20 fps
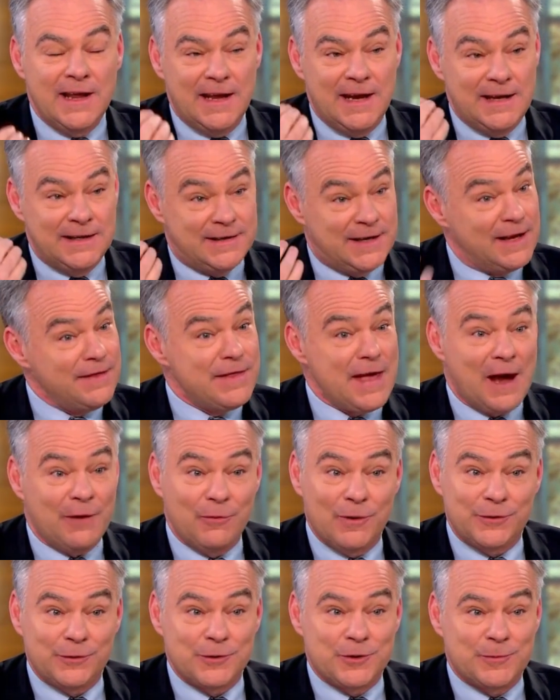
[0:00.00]
He did
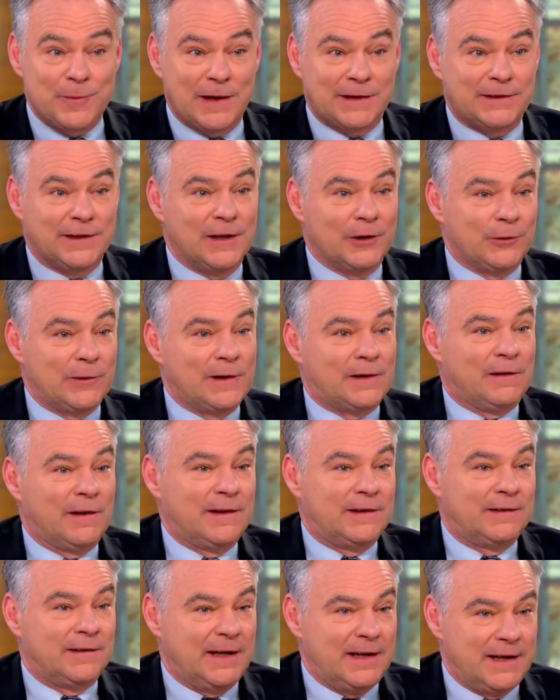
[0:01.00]
that with respect to Hillary
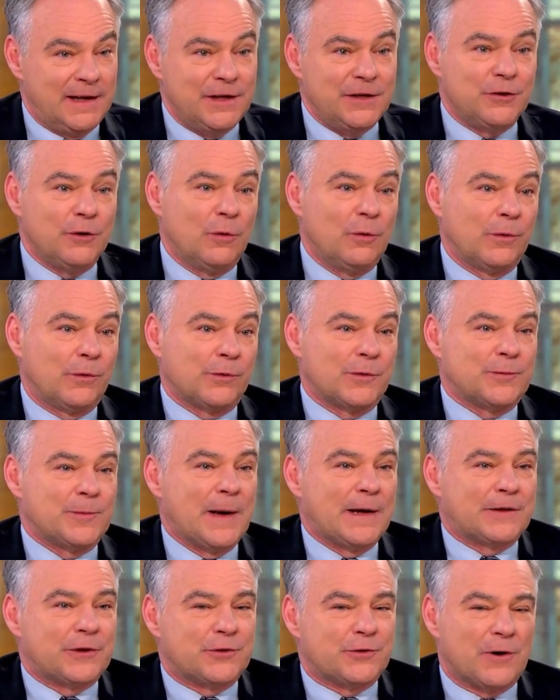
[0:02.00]
Clinton. He didn't do it with
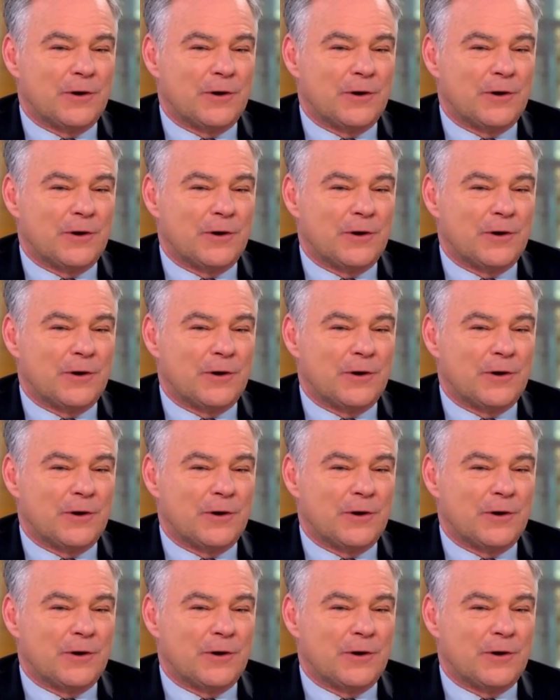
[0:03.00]
respect